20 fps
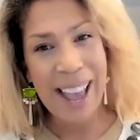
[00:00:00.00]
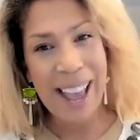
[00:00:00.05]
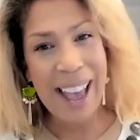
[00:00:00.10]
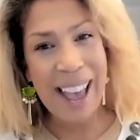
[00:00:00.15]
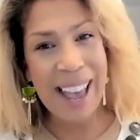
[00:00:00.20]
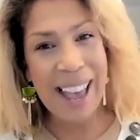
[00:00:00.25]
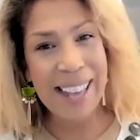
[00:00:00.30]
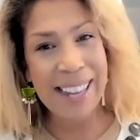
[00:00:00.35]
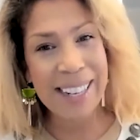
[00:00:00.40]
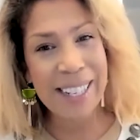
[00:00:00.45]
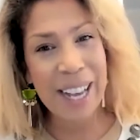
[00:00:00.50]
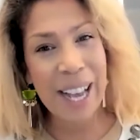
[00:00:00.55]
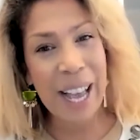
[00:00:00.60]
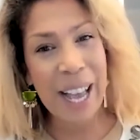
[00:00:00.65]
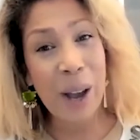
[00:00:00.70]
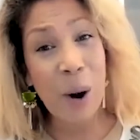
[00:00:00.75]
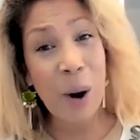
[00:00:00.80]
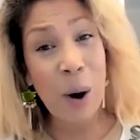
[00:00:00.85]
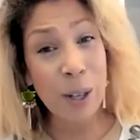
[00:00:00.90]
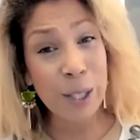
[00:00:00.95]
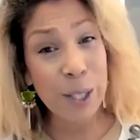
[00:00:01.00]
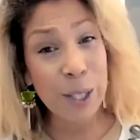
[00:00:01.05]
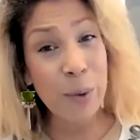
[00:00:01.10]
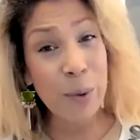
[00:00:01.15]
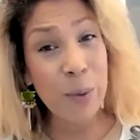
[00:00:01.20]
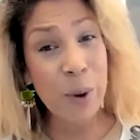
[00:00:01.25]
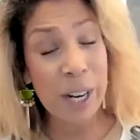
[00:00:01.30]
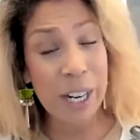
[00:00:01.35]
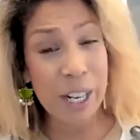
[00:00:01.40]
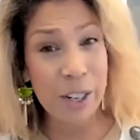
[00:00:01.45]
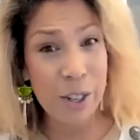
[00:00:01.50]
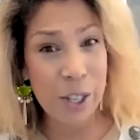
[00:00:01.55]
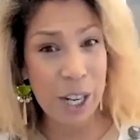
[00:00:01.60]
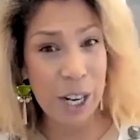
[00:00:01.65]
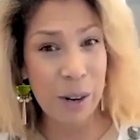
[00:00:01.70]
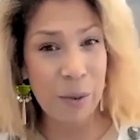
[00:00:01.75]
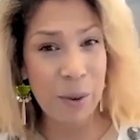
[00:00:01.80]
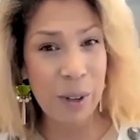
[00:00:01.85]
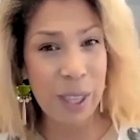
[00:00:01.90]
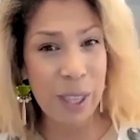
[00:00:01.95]
And I also want to
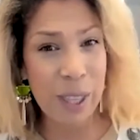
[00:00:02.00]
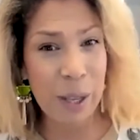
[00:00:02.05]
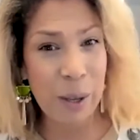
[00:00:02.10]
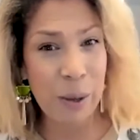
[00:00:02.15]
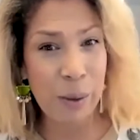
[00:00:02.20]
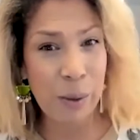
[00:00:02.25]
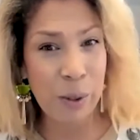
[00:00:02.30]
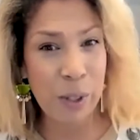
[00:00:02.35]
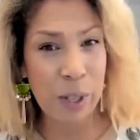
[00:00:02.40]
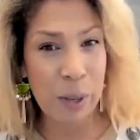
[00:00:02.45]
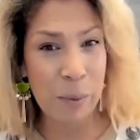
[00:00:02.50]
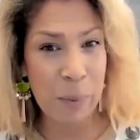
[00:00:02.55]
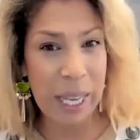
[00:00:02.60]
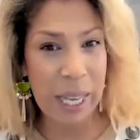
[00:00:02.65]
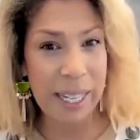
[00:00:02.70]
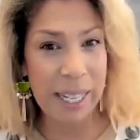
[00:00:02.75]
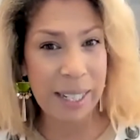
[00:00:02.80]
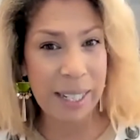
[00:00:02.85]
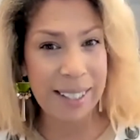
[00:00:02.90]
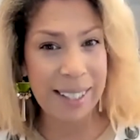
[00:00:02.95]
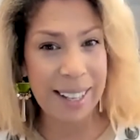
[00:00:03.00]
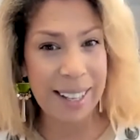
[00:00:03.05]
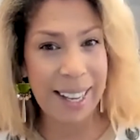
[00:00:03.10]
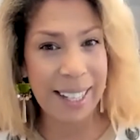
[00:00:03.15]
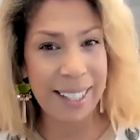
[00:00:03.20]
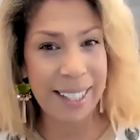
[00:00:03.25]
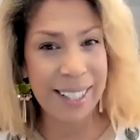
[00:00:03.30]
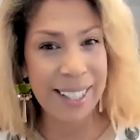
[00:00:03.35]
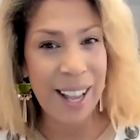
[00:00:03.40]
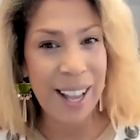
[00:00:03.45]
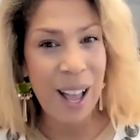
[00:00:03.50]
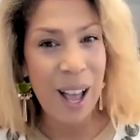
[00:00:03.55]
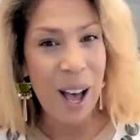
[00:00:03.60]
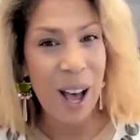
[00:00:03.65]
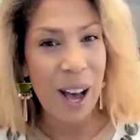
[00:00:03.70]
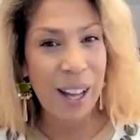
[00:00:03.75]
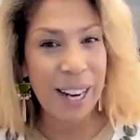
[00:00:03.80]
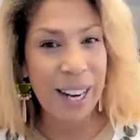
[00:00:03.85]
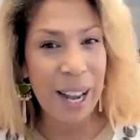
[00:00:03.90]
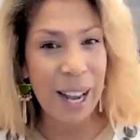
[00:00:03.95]
share with you some insights
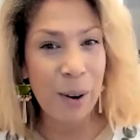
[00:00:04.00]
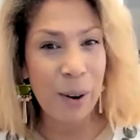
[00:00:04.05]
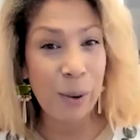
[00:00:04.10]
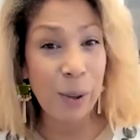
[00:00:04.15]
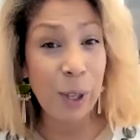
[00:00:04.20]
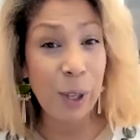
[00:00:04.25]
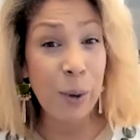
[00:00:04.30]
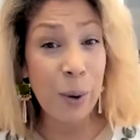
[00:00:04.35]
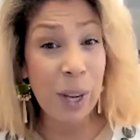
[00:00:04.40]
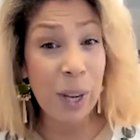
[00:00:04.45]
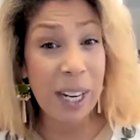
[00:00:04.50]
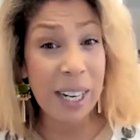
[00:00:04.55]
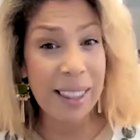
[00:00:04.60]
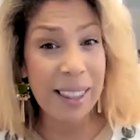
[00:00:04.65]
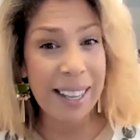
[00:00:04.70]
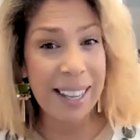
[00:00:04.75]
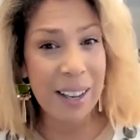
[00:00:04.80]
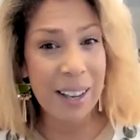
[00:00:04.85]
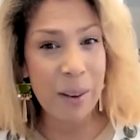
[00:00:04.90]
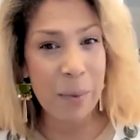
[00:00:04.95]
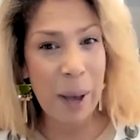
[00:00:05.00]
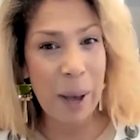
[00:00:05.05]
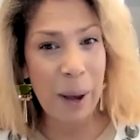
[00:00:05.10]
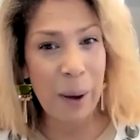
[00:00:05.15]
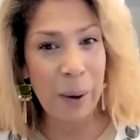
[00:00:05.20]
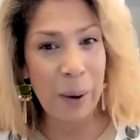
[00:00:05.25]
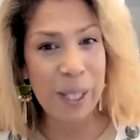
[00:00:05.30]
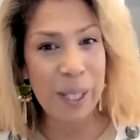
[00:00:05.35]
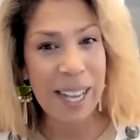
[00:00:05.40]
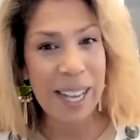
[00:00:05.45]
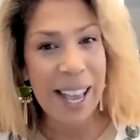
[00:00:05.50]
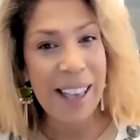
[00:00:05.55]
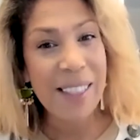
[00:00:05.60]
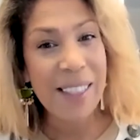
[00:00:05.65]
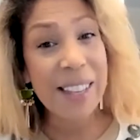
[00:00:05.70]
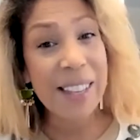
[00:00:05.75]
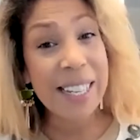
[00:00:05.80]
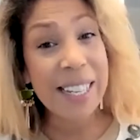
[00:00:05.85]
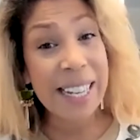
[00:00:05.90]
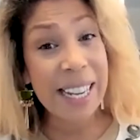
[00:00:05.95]
on how you can think about
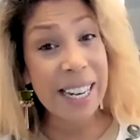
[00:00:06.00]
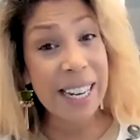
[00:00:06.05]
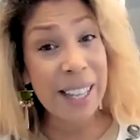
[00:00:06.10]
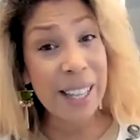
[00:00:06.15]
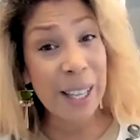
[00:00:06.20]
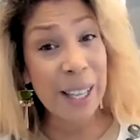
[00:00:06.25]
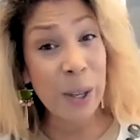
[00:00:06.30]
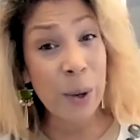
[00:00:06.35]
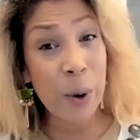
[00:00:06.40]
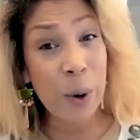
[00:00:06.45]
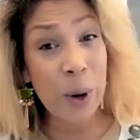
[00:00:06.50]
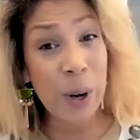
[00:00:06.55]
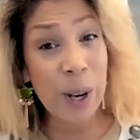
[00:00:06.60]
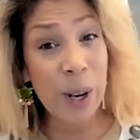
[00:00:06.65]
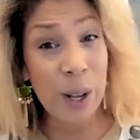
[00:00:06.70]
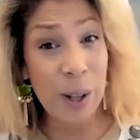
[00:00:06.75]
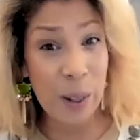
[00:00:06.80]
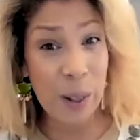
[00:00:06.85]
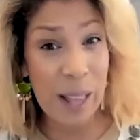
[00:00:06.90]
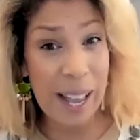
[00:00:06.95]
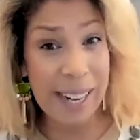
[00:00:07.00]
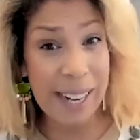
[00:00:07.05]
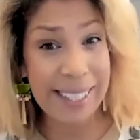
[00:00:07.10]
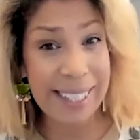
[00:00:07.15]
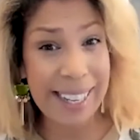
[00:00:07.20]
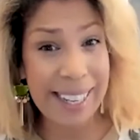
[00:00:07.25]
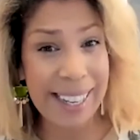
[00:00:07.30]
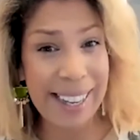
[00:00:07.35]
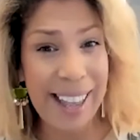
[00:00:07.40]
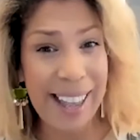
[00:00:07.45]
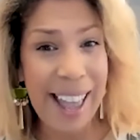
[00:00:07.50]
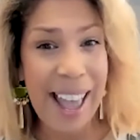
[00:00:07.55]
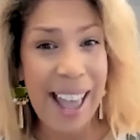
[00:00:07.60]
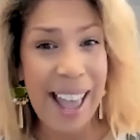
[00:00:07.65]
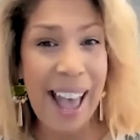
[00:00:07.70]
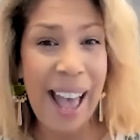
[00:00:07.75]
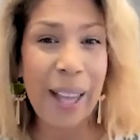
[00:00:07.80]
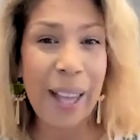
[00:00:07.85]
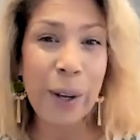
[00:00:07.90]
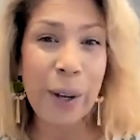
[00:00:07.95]
the data that you're collecting
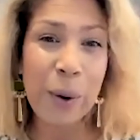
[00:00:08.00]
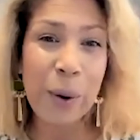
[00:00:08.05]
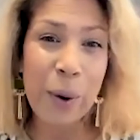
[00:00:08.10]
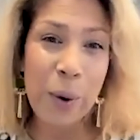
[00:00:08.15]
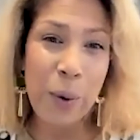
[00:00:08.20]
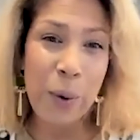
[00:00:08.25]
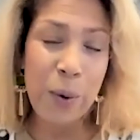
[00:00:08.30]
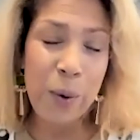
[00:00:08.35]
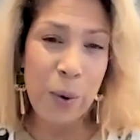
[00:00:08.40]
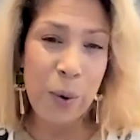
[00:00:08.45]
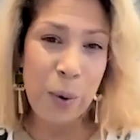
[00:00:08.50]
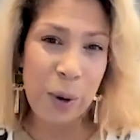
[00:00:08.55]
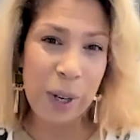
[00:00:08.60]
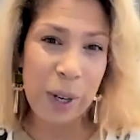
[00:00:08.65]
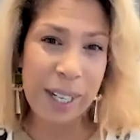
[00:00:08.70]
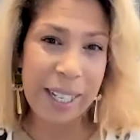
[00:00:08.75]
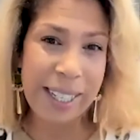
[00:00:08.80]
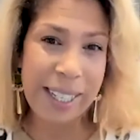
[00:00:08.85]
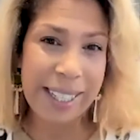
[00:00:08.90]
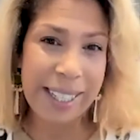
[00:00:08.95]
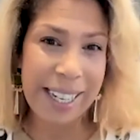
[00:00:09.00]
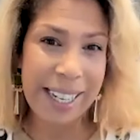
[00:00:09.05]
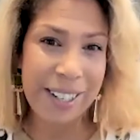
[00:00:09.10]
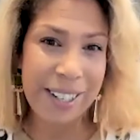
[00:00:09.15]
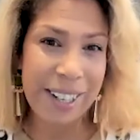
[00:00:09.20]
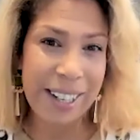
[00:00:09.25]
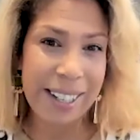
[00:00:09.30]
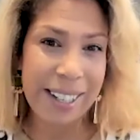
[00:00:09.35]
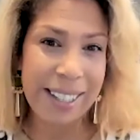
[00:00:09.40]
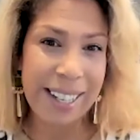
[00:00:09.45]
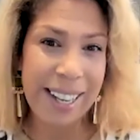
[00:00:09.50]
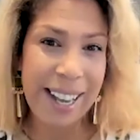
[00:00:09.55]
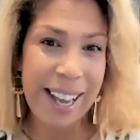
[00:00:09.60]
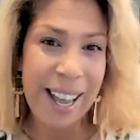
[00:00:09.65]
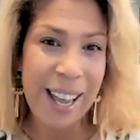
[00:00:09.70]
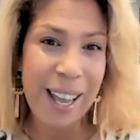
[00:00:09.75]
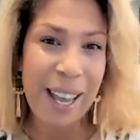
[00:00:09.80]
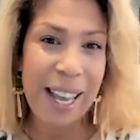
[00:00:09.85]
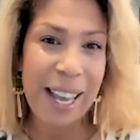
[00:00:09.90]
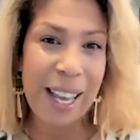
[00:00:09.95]
at your own organizations
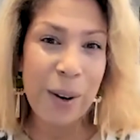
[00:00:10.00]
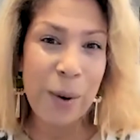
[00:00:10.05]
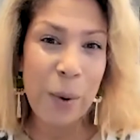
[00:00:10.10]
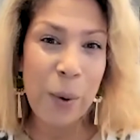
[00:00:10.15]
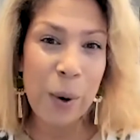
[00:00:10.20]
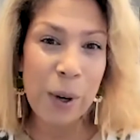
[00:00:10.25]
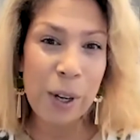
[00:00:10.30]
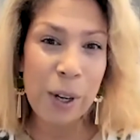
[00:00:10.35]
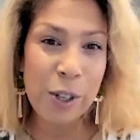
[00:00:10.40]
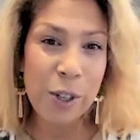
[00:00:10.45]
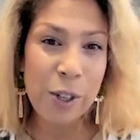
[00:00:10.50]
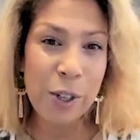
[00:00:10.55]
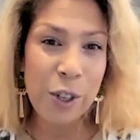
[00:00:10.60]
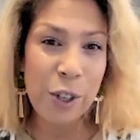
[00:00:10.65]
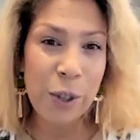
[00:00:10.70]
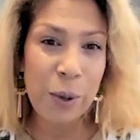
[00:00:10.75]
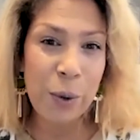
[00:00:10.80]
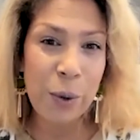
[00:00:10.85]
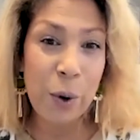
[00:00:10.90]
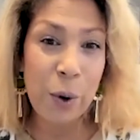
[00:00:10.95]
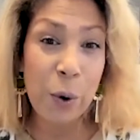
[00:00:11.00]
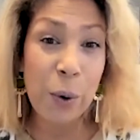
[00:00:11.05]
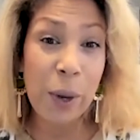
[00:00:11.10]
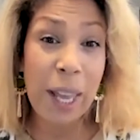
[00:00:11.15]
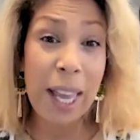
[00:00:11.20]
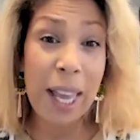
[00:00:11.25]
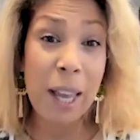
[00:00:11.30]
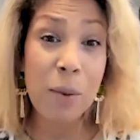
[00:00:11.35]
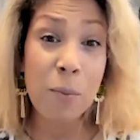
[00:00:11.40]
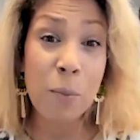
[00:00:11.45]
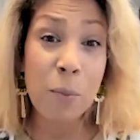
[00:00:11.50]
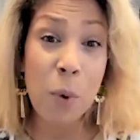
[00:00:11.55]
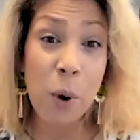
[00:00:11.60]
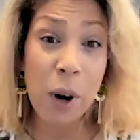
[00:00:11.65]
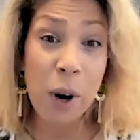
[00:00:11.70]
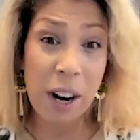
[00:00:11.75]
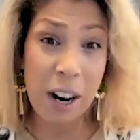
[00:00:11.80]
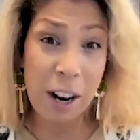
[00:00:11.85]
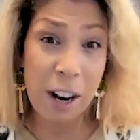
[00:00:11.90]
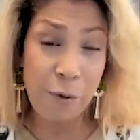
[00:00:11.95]
in order to create
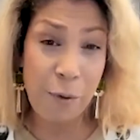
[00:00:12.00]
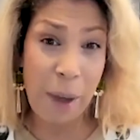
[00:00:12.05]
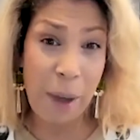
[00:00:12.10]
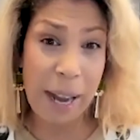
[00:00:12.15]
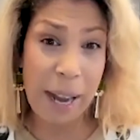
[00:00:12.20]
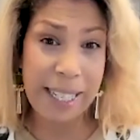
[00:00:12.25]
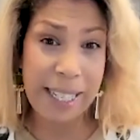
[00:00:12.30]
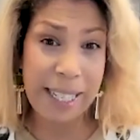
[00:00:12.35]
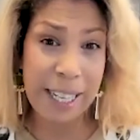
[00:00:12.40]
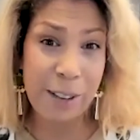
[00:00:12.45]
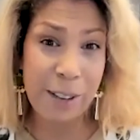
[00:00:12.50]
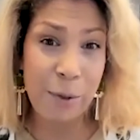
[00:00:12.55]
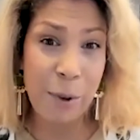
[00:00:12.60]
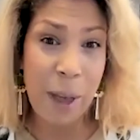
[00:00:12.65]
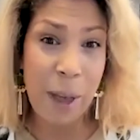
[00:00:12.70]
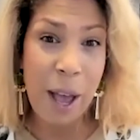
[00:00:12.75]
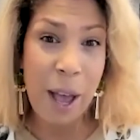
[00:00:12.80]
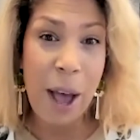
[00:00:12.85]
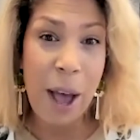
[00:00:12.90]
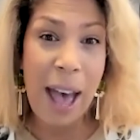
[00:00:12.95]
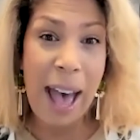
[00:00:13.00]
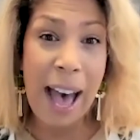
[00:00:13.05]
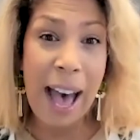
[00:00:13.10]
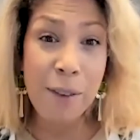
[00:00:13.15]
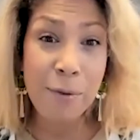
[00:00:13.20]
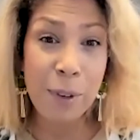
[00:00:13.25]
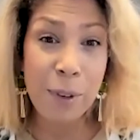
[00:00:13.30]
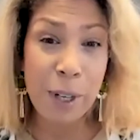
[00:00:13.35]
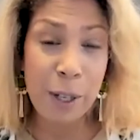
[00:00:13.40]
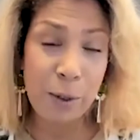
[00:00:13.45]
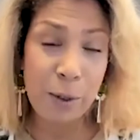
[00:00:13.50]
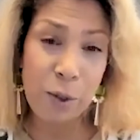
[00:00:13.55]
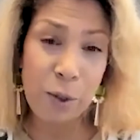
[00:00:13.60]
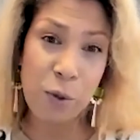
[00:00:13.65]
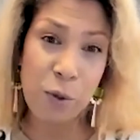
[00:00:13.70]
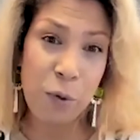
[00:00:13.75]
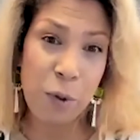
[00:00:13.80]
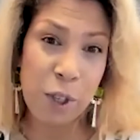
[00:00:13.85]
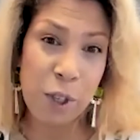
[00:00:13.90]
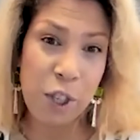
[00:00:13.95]
more effective avenues
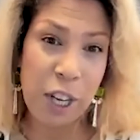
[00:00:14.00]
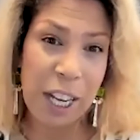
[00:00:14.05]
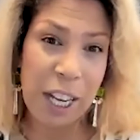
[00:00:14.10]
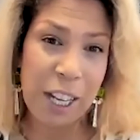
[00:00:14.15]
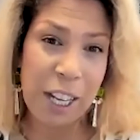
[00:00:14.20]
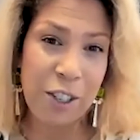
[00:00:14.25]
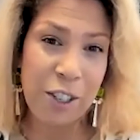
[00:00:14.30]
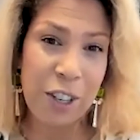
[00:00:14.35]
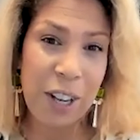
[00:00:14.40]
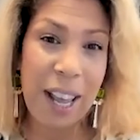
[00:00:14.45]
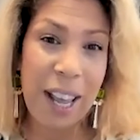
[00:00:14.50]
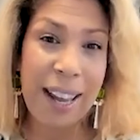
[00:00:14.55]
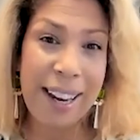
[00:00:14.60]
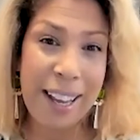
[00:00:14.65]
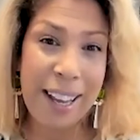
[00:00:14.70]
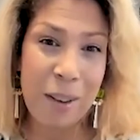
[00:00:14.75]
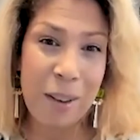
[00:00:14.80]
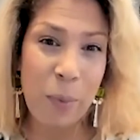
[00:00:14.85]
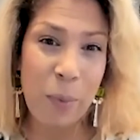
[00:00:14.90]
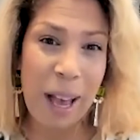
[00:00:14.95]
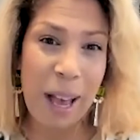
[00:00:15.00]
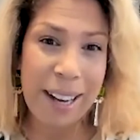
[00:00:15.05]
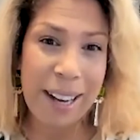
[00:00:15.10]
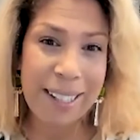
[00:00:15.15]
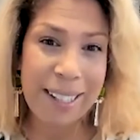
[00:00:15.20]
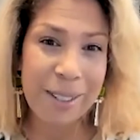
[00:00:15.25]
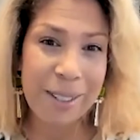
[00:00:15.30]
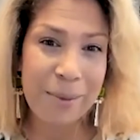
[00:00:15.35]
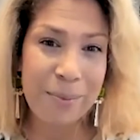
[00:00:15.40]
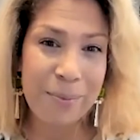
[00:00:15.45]
for change and impact.